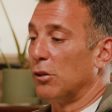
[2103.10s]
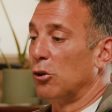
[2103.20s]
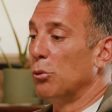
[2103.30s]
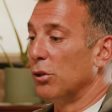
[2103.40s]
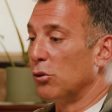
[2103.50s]

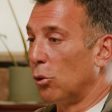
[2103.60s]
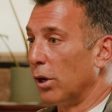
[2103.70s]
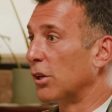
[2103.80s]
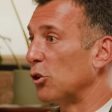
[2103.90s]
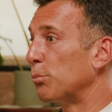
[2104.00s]
you enjoy
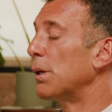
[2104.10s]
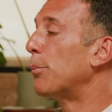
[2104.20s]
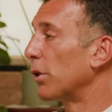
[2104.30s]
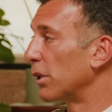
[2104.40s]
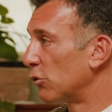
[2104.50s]
because
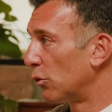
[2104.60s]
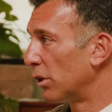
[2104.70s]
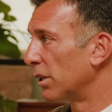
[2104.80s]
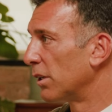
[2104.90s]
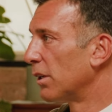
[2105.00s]
people
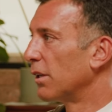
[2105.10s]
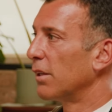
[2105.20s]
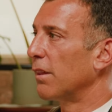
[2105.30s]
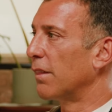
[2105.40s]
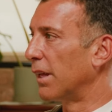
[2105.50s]
enjoy,
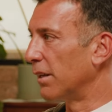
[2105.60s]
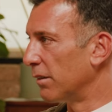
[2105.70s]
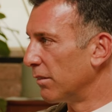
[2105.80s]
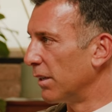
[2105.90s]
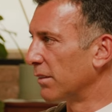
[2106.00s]

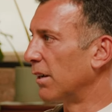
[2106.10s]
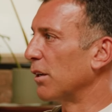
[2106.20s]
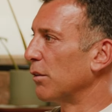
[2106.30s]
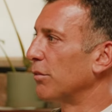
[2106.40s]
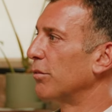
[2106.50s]
then it's kind of